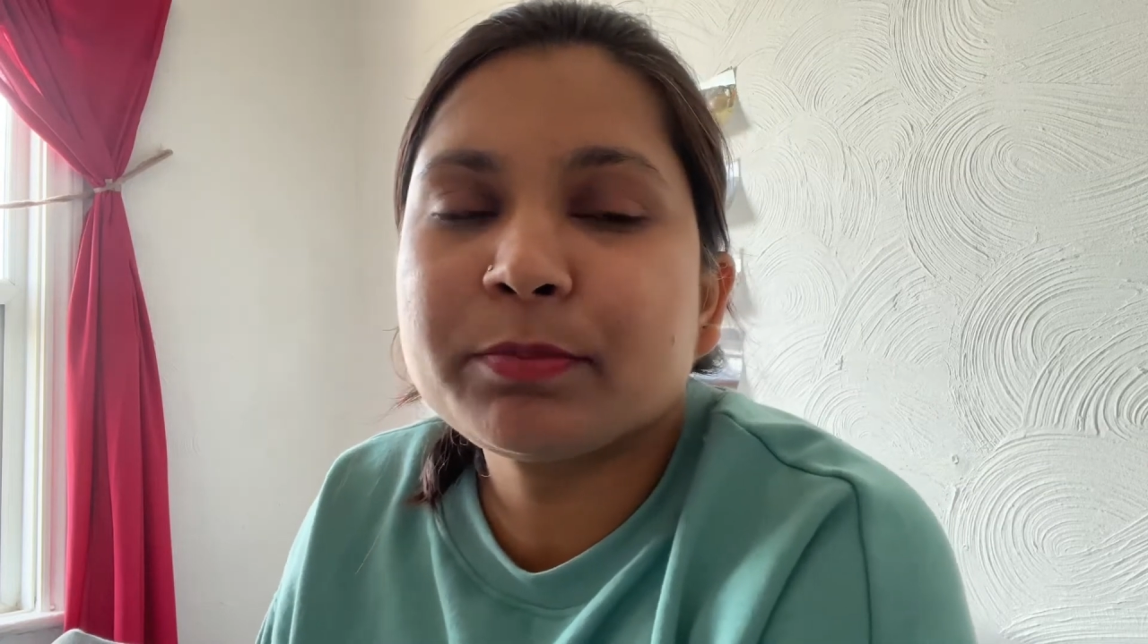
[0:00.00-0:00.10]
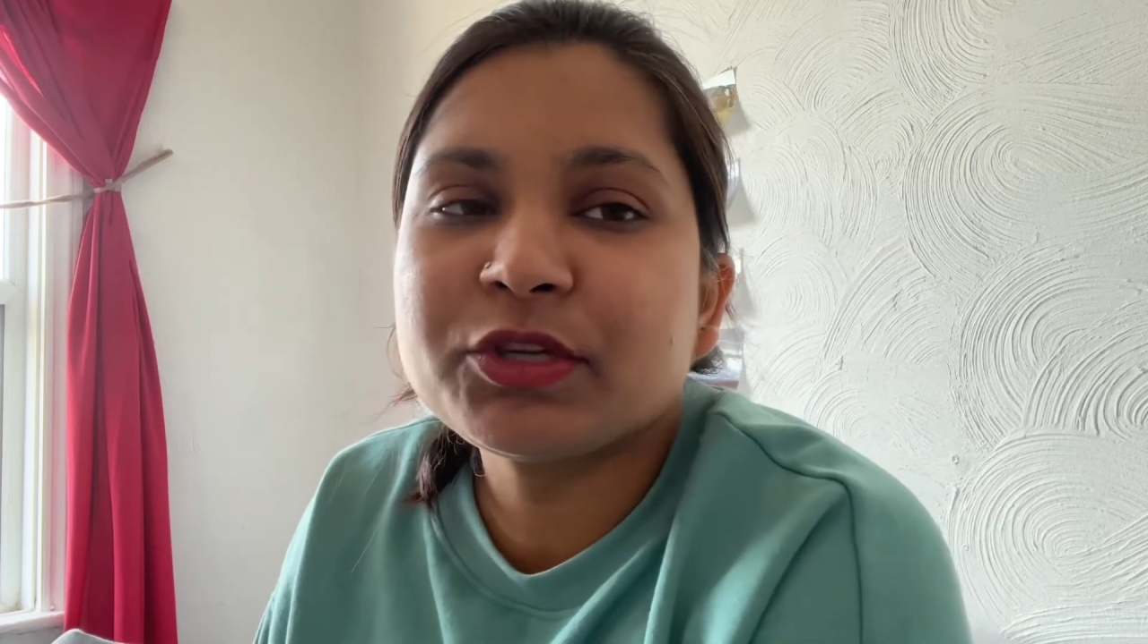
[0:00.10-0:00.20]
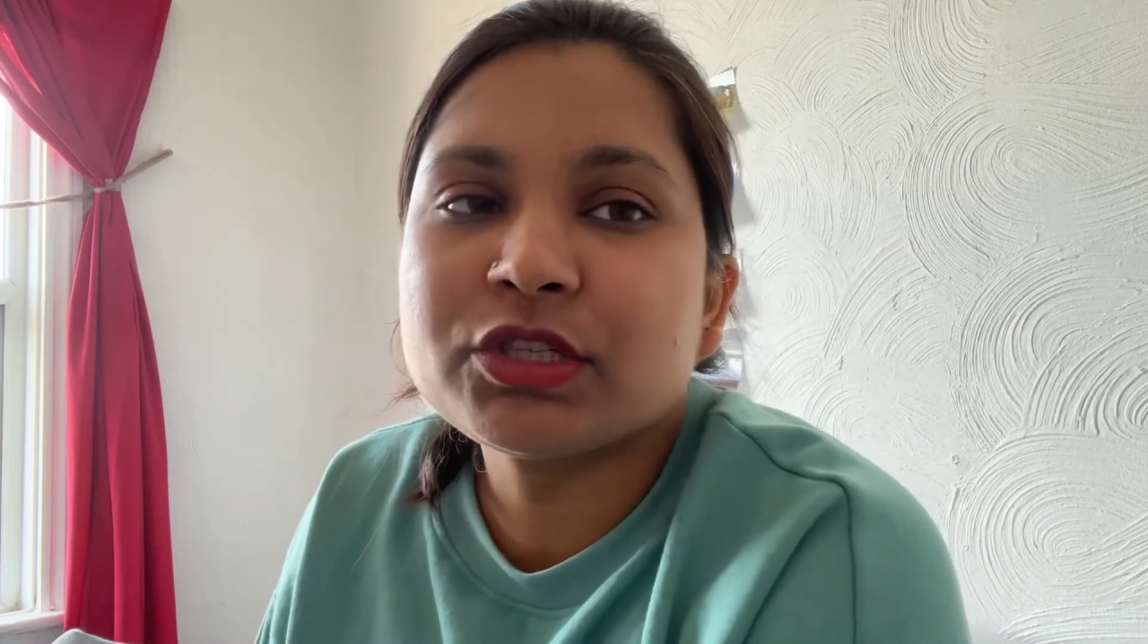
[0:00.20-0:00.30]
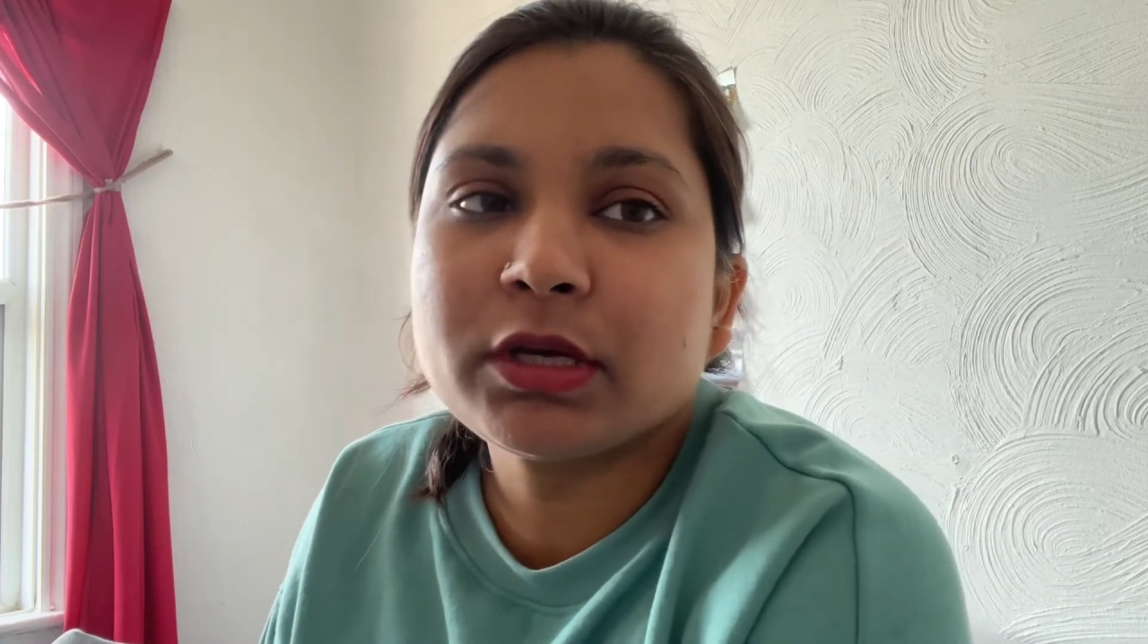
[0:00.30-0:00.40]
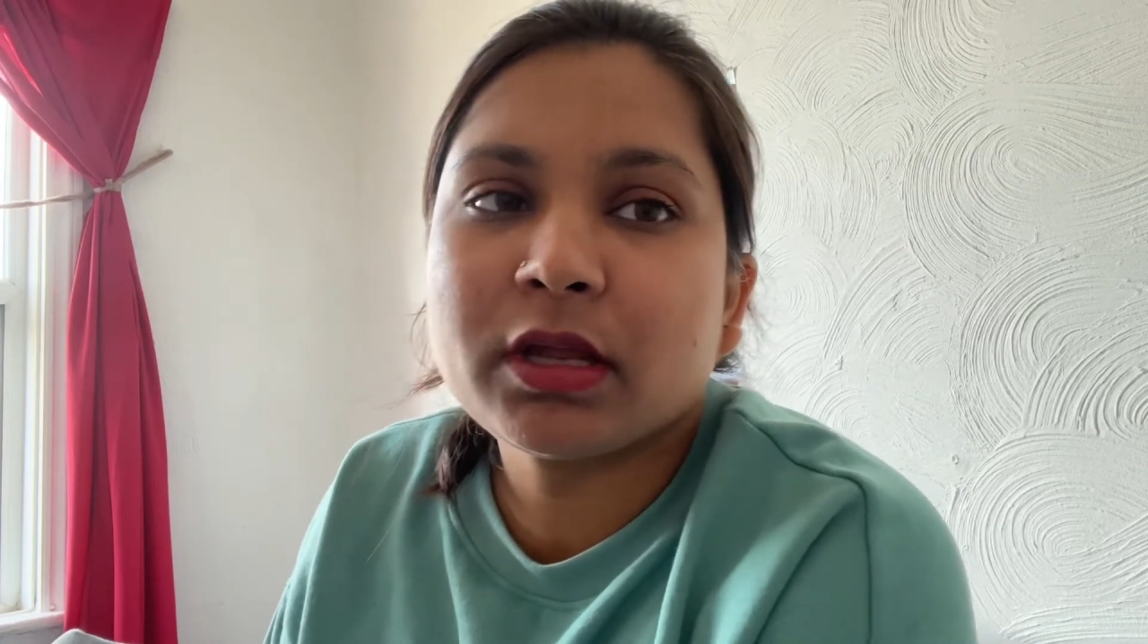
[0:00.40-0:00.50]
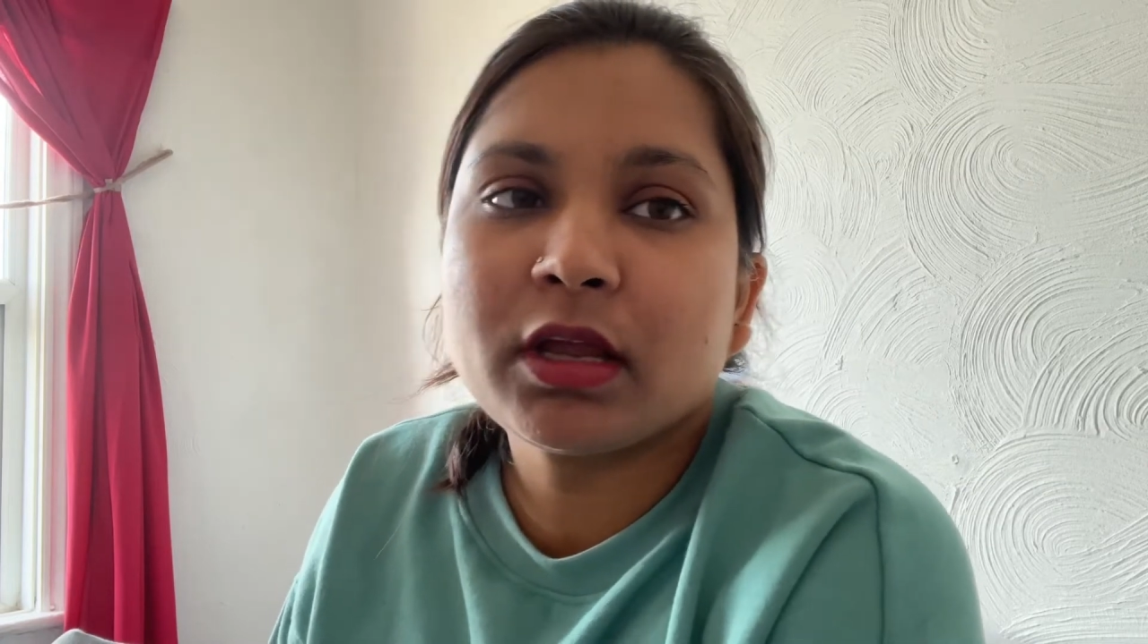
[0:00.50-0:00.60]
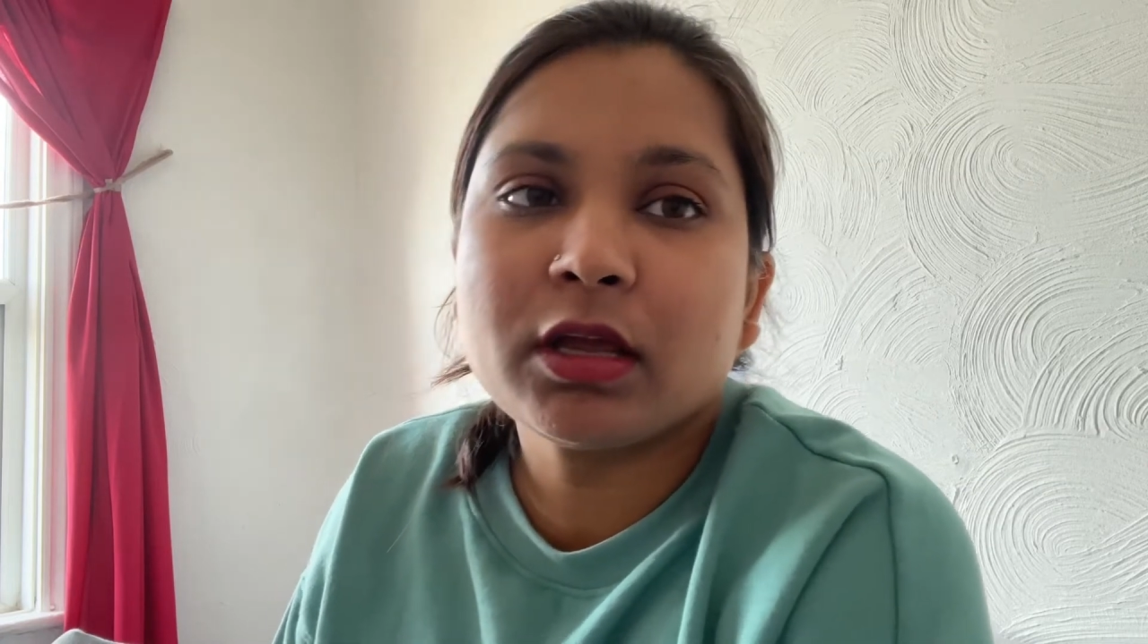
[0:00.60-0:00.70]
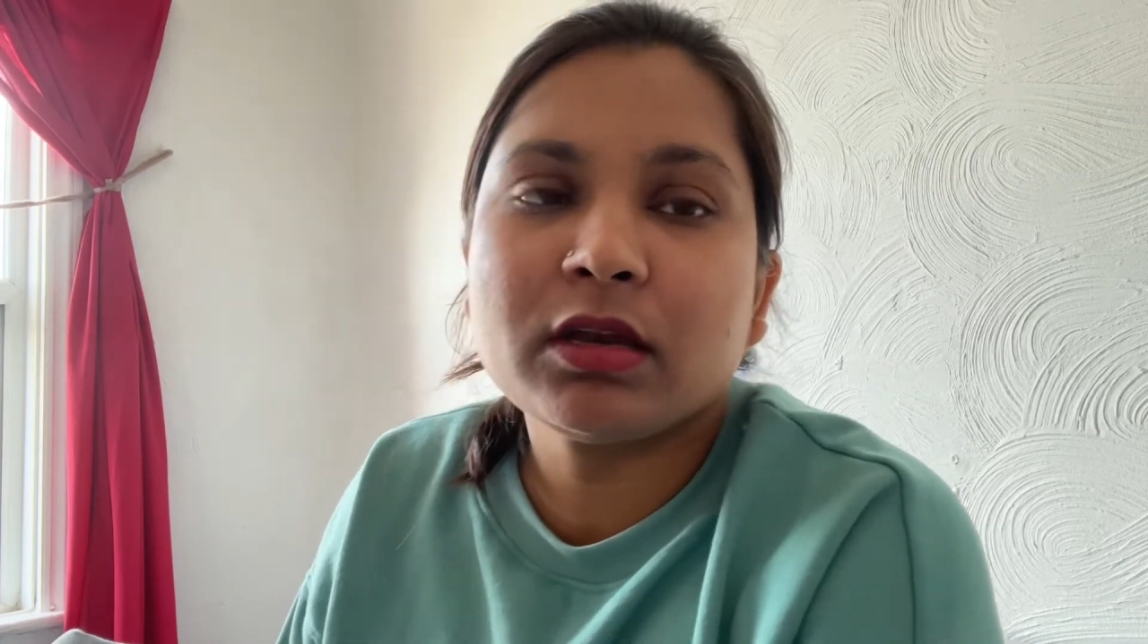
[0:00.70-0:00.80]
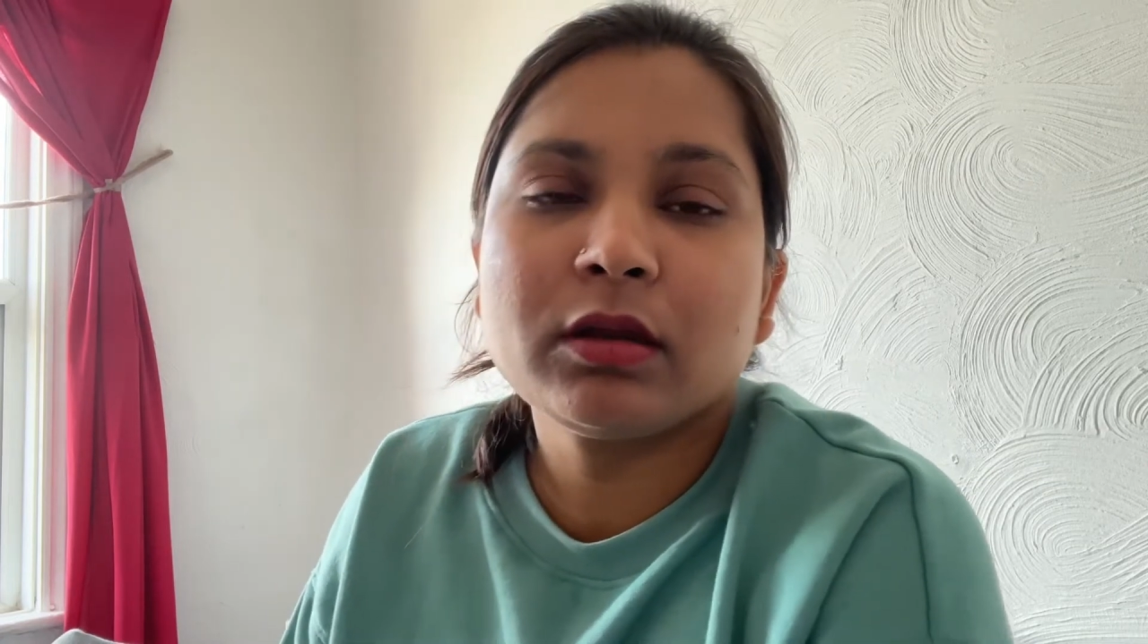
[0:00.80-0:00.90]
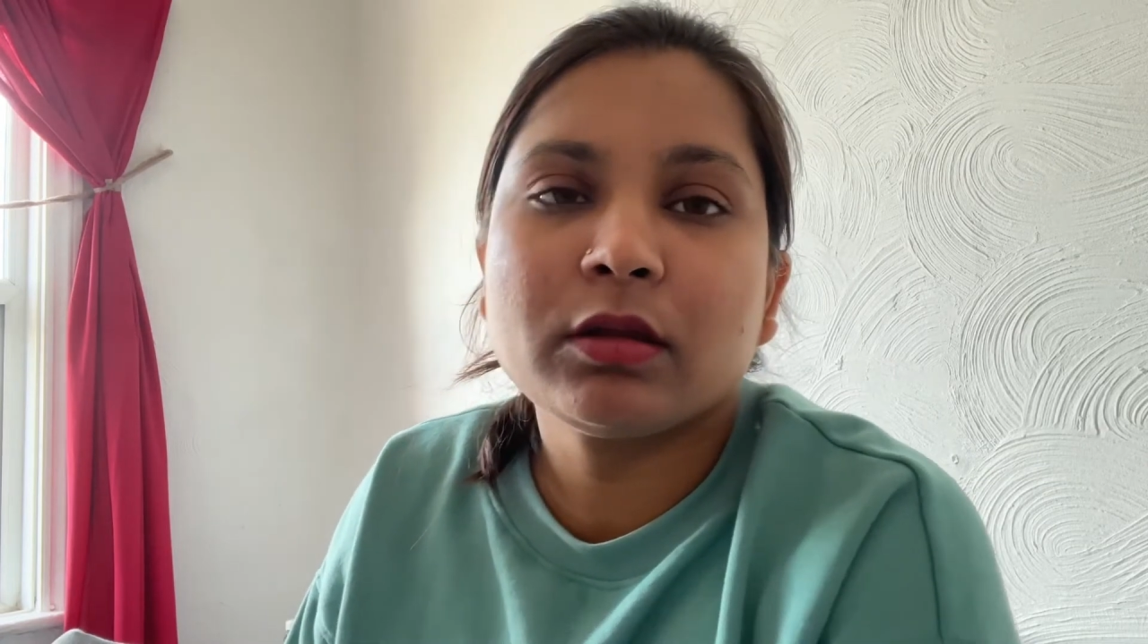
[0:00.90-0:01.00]
the patient
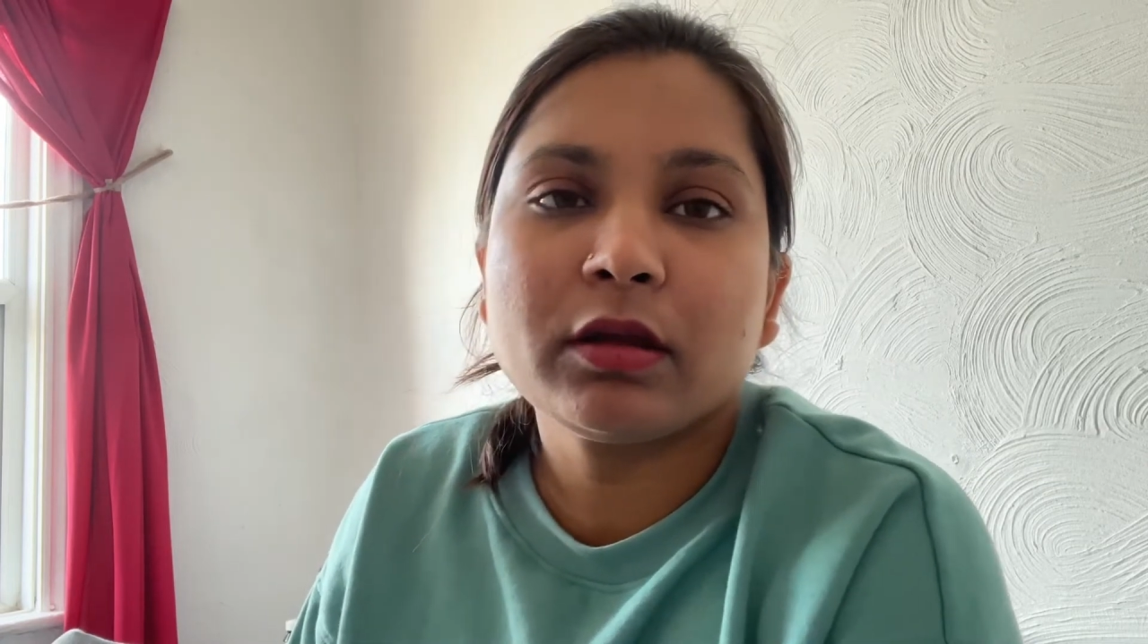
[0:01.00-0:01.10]
again